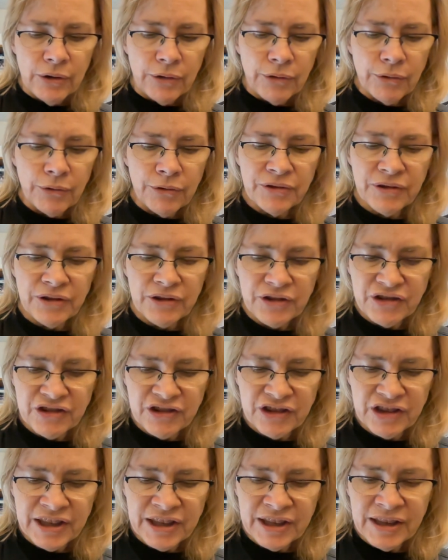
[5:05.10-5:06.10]
or the
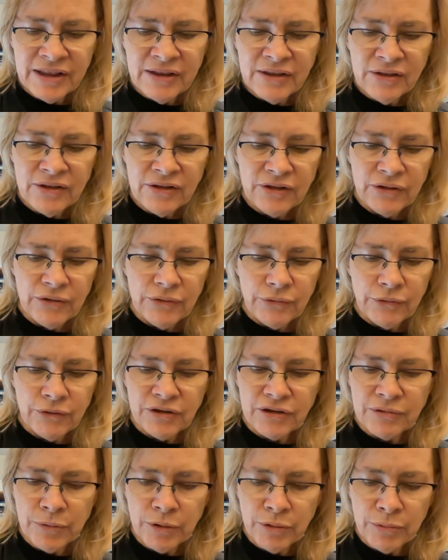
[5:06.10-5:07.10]
genes or
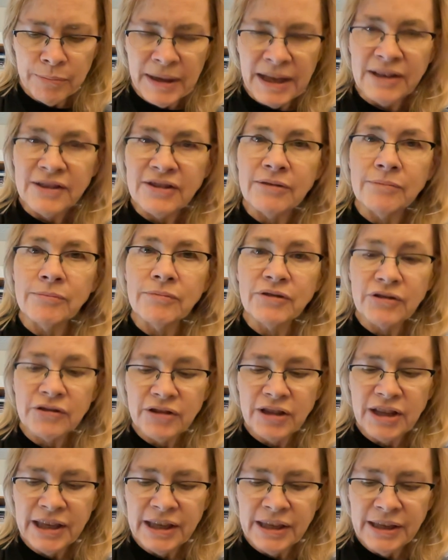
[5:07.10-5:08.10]
the momentum to
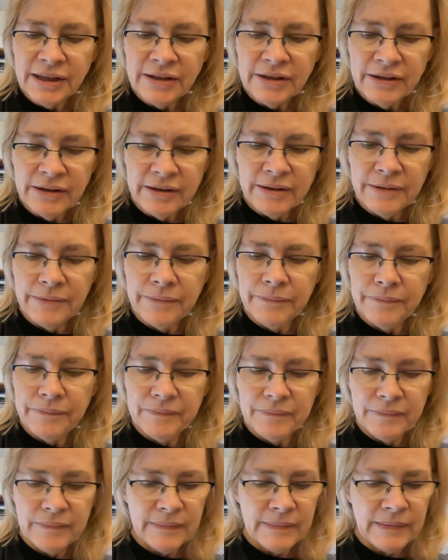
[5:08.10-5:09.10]
lead?
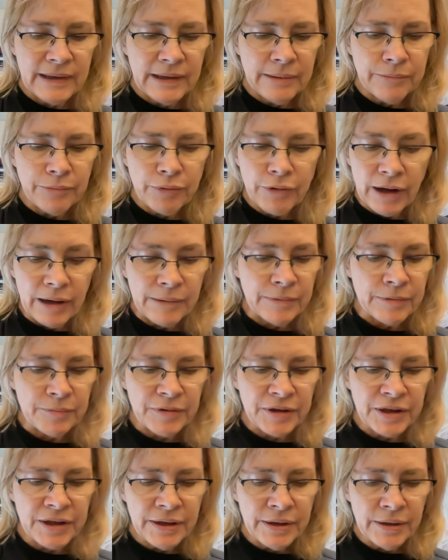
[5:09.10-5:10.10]

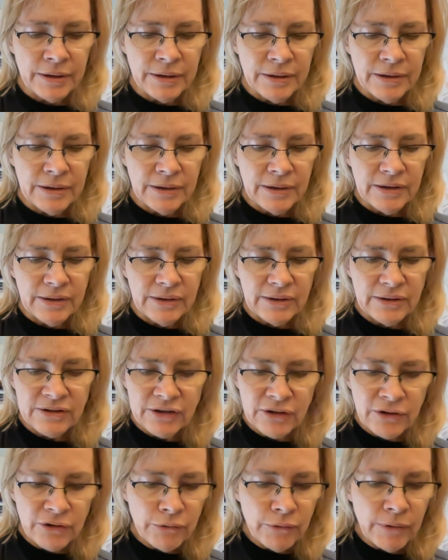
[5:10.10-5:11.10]
Probably.
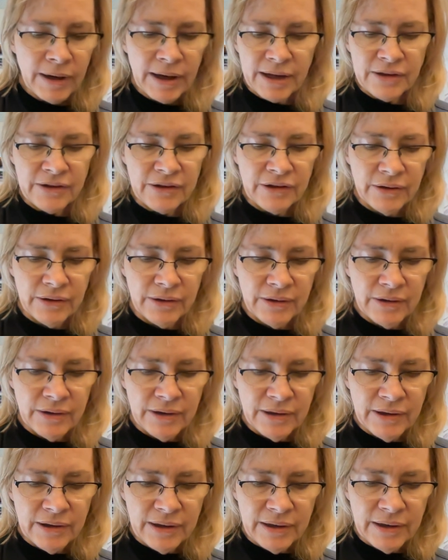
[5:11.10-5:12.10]
So what?
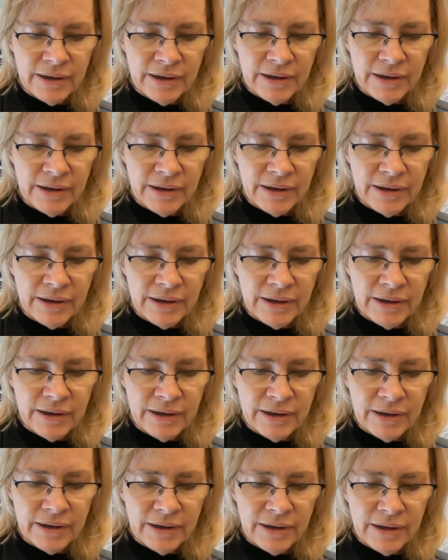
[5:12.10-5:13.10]
You still
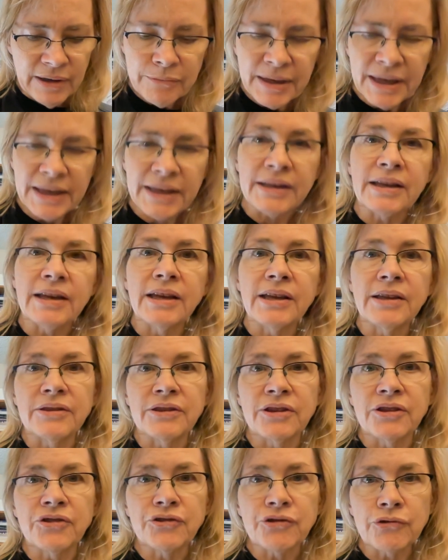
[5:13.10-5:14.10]
get to make
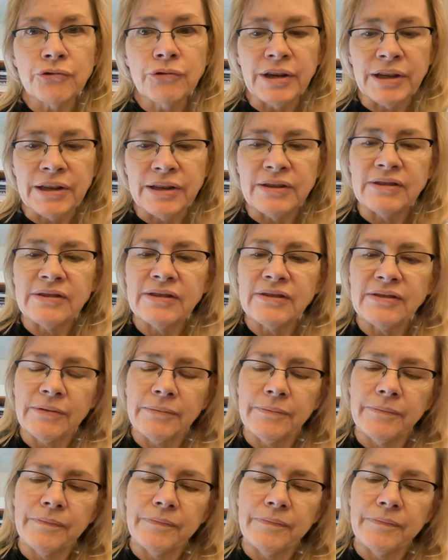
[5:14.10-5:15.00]
the choice.